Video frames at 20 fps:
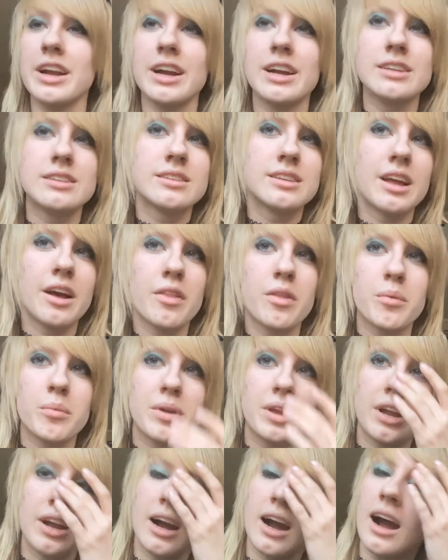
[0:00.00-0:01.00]
guys, now that
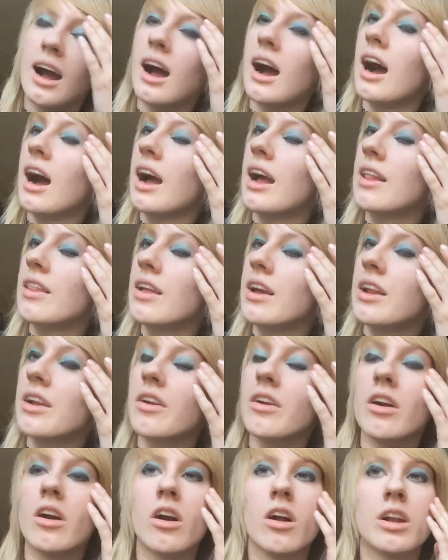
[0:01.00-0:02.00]
we got
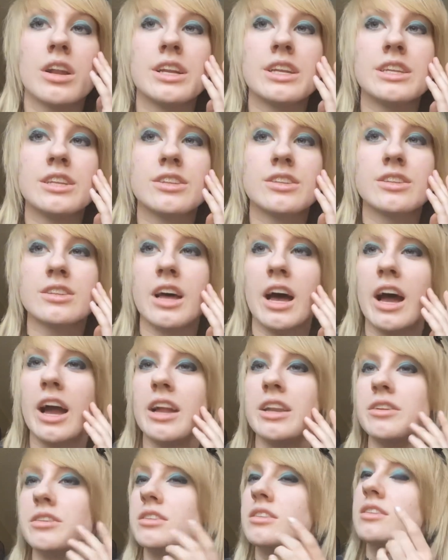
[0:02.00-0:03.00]
eyeliner on each
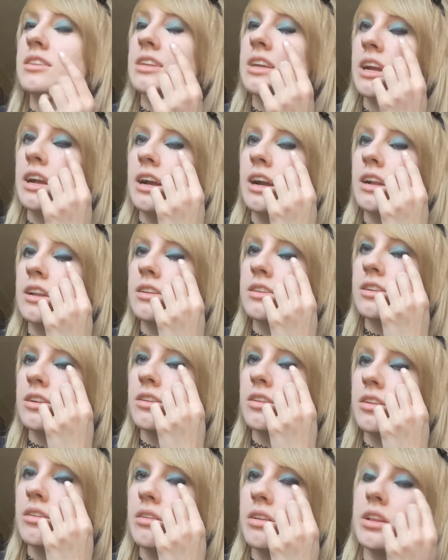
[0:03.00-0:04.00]
side, you can see I kind of
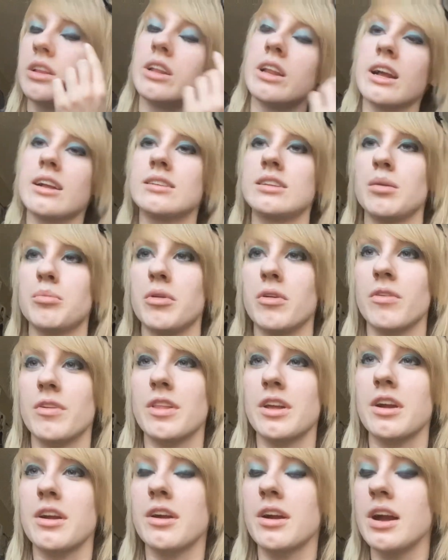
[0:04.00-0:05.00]
started doing the next step over
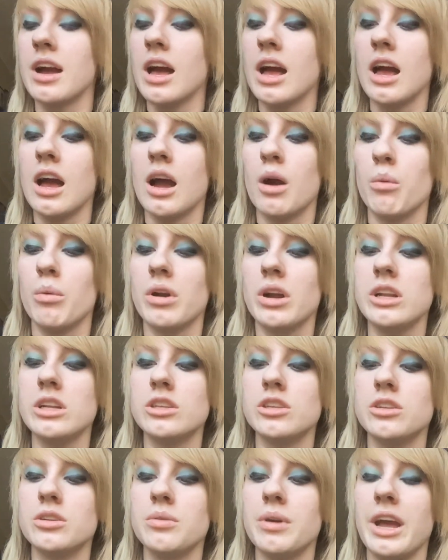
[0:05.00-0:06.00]
there. we're going to do